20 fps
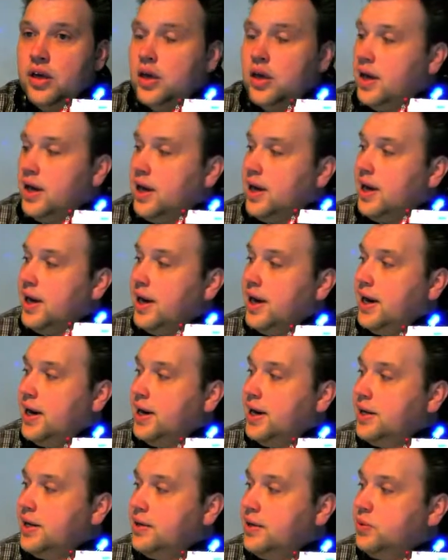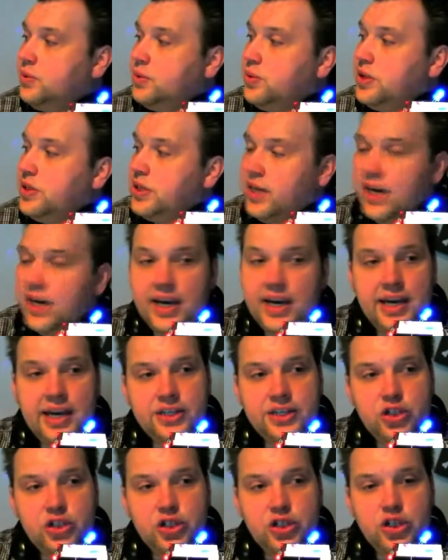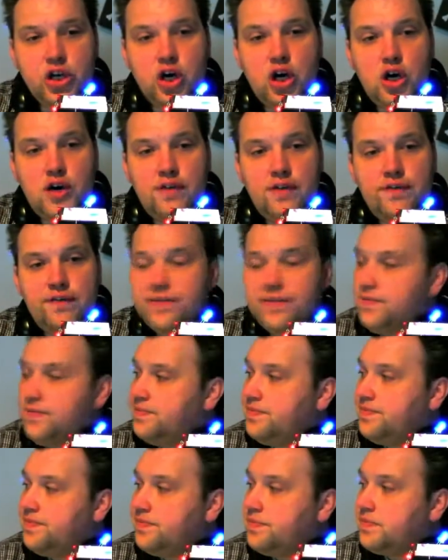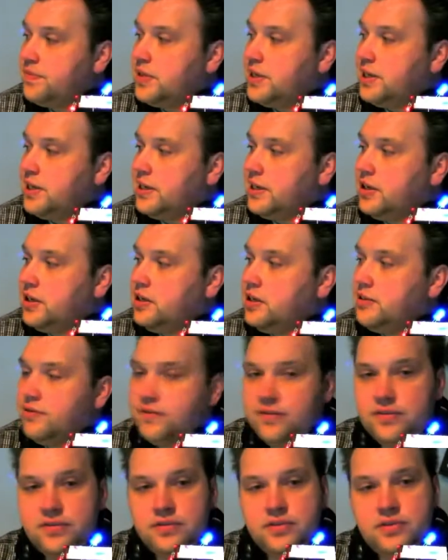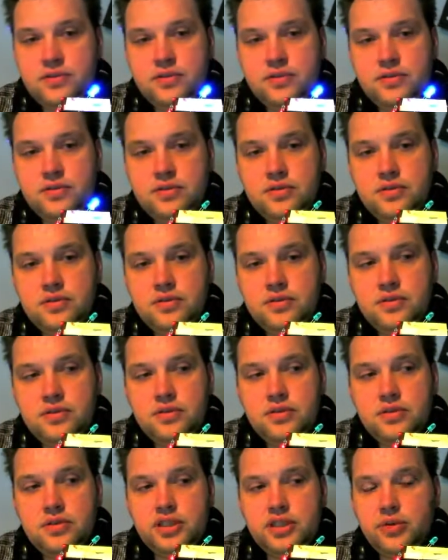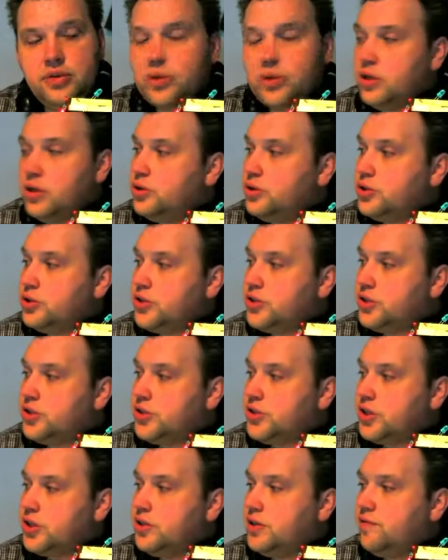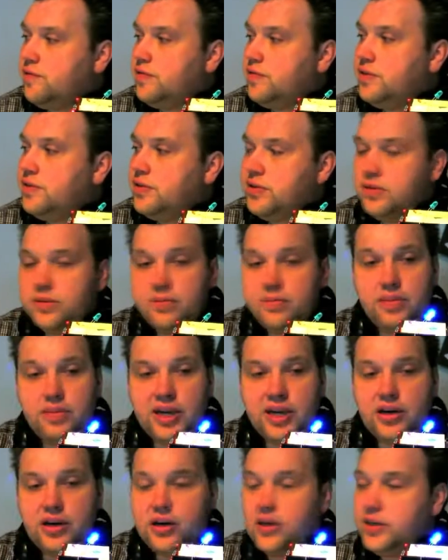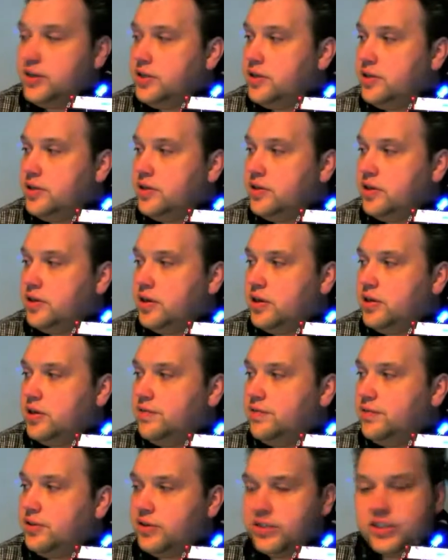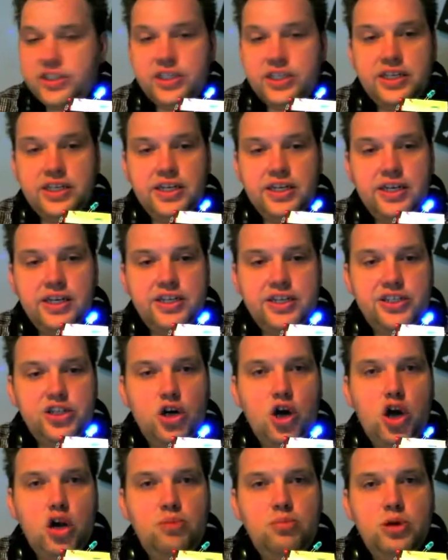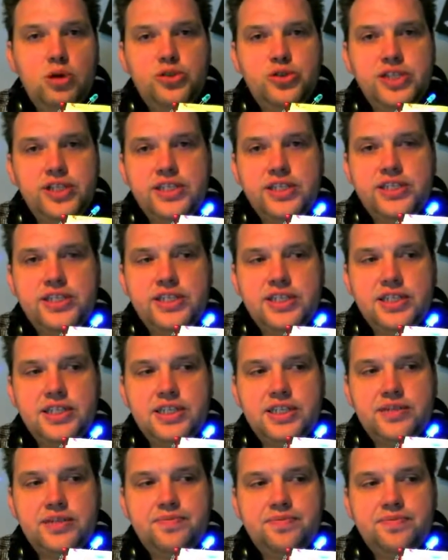And when I turn off, click off. There we go. It turns off. Back on. Off. You can see it's almost instantly.